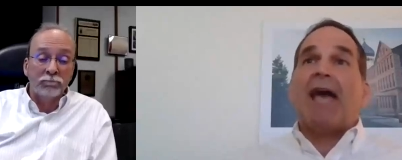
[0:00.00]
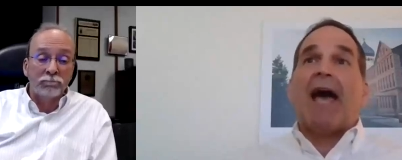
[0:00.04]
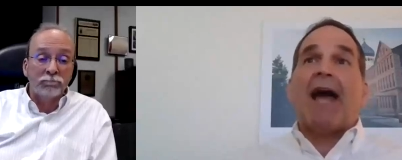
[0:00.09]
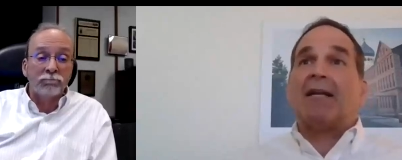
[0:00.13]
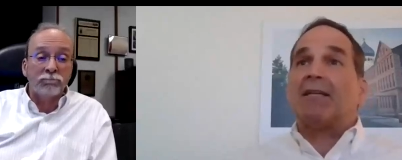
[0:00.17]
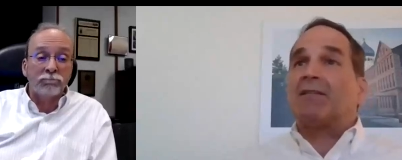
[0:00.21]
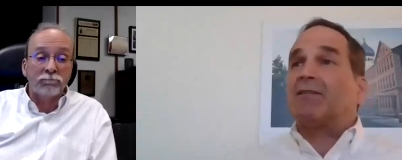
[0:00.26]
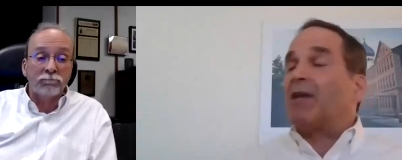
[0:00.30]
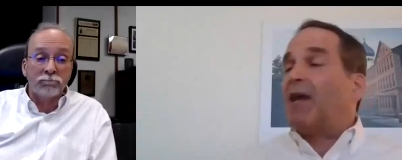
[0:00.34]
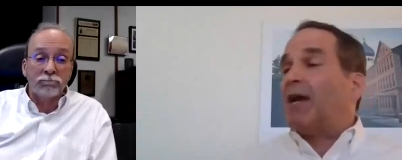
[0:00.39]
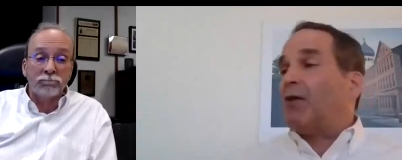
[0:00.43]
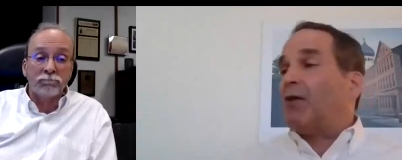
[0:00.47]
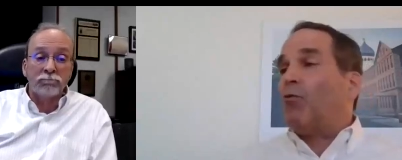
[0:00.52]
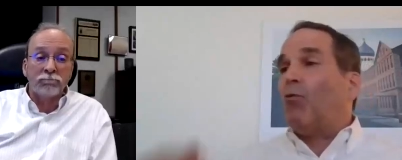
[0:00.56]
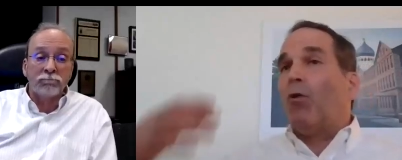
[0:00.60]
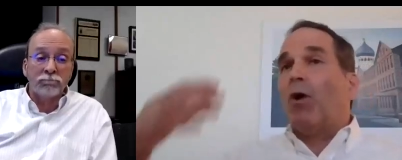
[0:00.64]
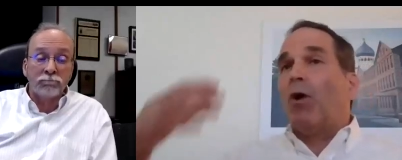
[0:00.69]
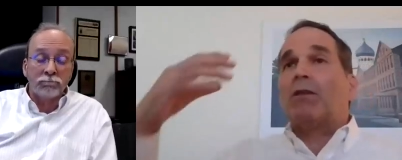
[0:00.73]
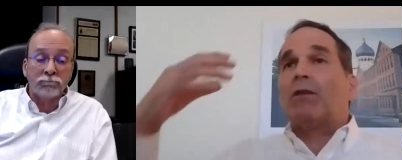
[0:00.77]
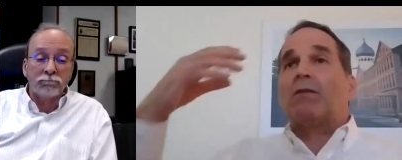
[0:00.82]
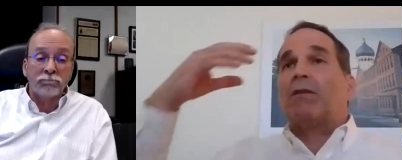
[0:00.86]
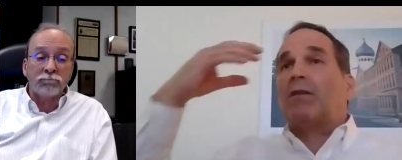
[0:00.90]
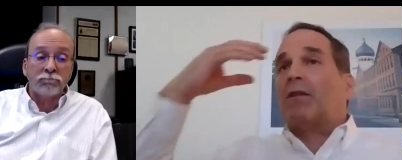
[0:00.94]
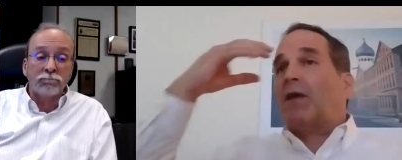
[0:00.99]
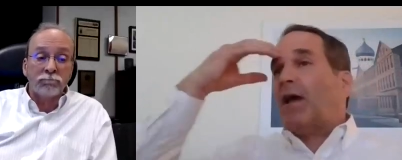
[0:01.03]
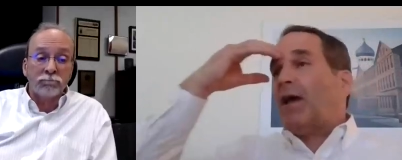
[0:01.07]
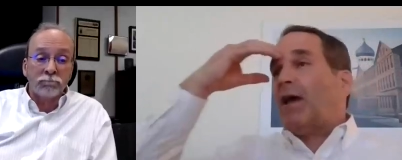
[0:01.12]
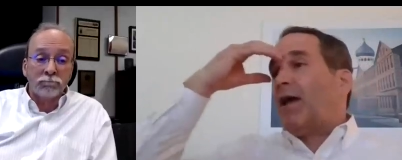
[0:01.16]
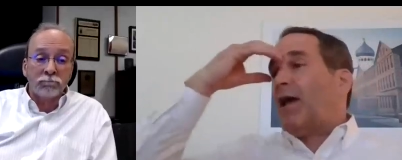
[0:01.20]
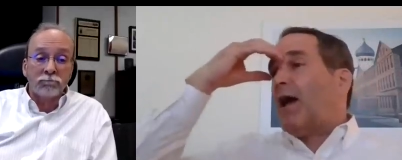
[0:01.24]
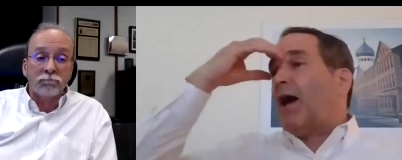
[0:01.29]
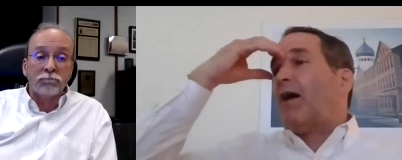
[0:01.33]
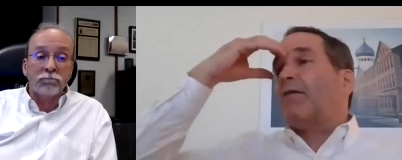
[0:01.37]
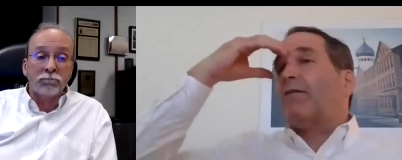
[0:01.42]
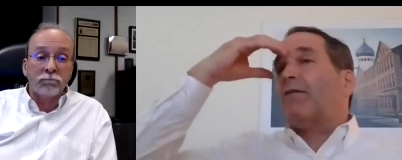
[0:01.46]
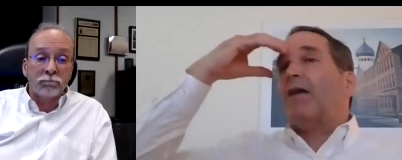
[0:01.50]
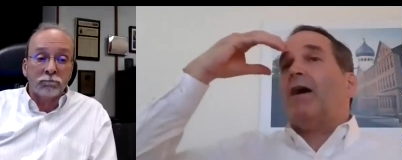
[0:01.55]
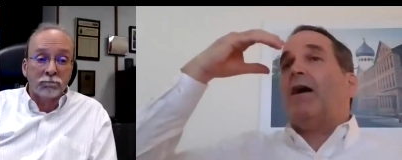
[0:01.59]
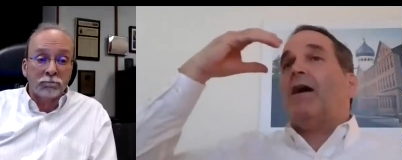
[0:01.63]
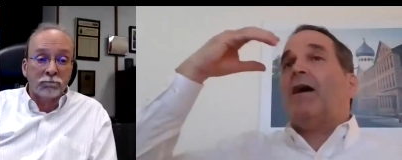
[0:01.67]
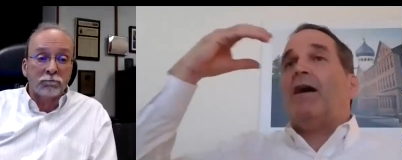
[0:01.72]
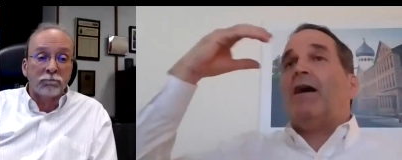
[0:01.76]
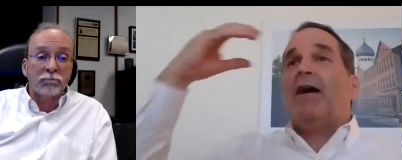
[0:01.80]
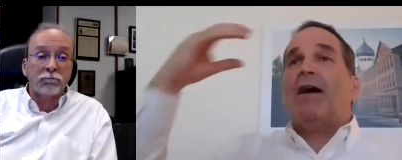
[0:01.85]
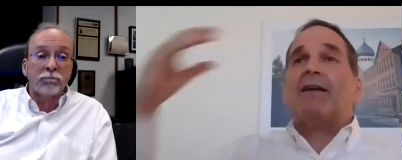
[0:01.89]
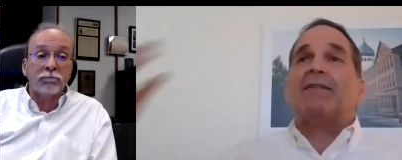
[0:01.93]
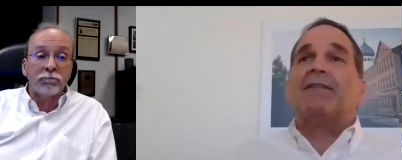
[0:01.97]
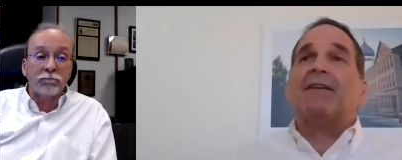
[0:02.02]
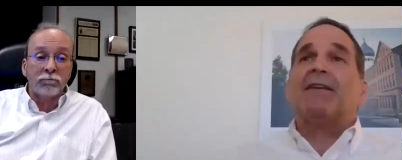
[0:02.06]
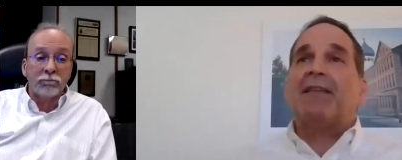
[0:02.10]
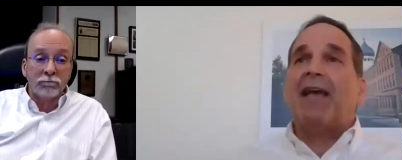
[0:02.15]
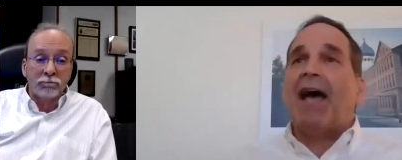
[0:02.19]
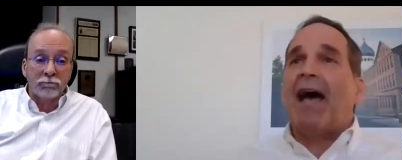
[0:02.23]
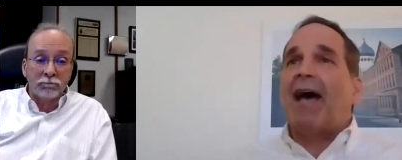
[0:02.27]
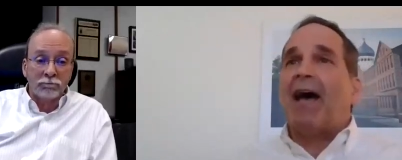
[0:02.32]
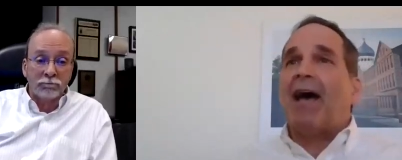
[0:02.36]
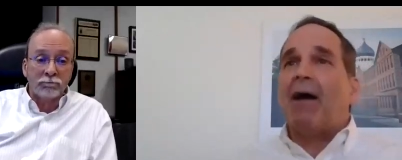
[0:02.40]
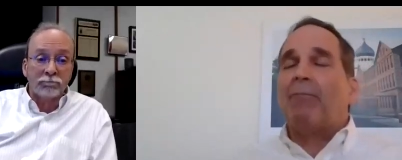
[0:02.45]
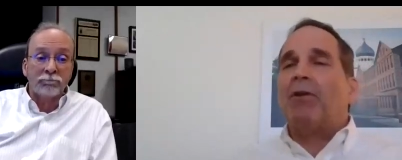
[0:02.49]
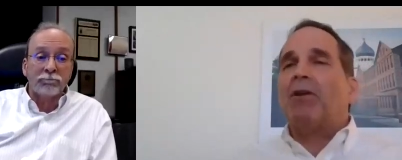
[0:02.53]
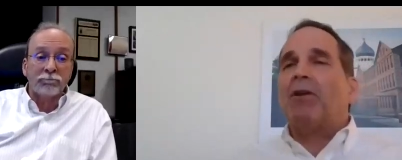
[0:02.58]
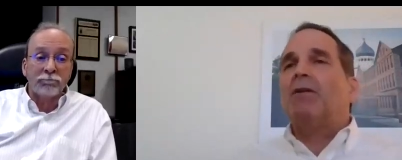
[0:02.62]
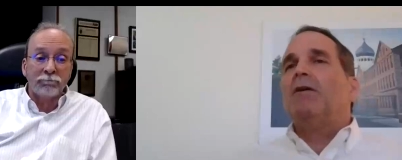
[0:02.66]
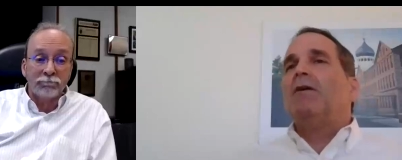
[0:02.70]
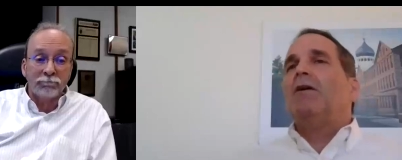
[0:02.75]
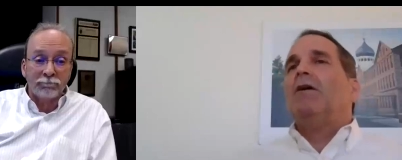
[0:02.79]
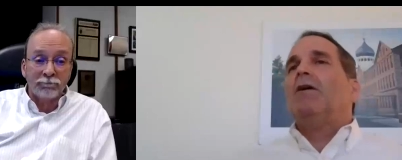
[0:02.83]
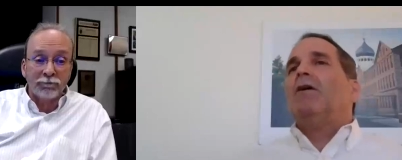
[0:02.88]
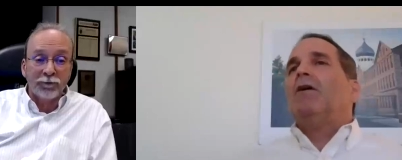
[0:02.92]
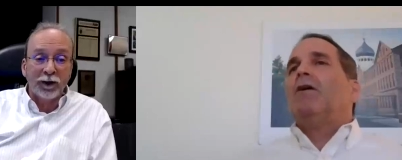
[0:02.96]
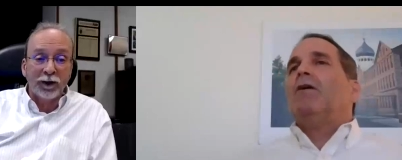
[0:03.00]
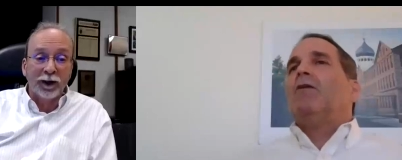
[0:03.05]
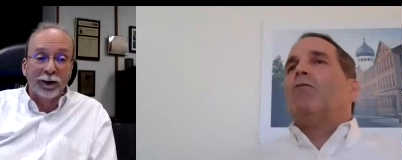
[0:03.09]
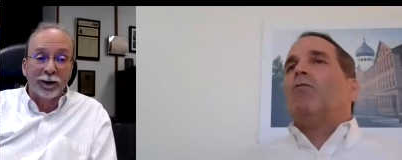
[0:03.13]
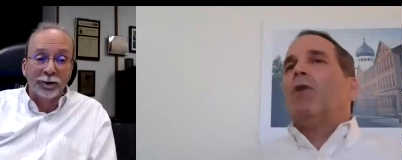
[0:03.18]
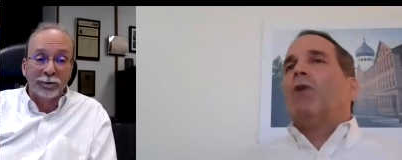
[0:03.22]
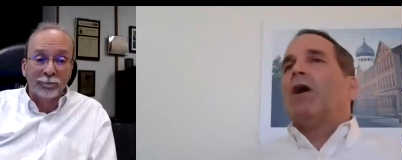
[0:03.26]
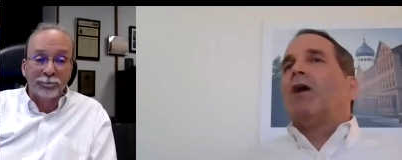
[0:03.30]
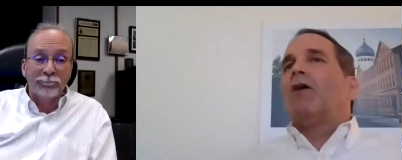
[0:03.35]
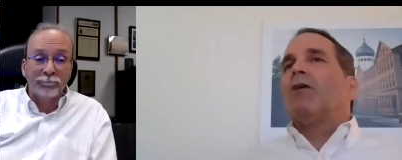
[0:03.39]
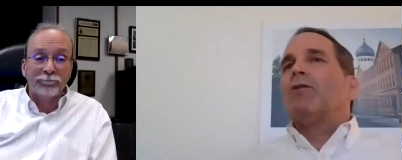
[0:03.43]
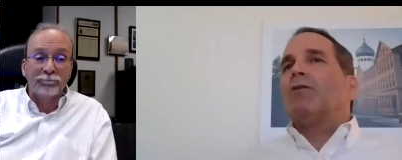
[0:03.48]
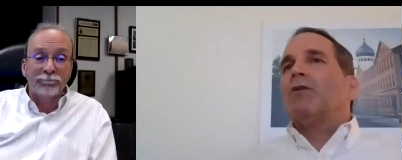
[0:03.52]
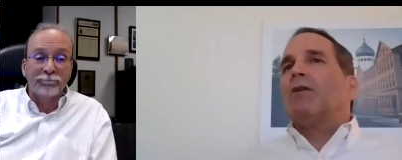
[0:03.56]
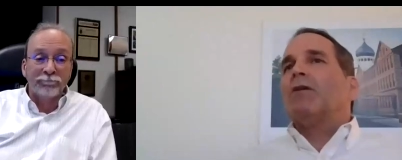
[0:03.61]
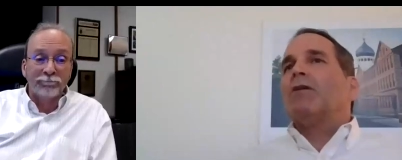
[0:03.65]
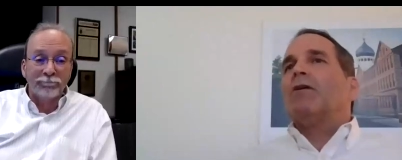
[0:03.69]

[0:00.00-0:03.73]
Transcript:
Speaker 1: that, it's like, what the, how the heck did that happen? Yeah. Well,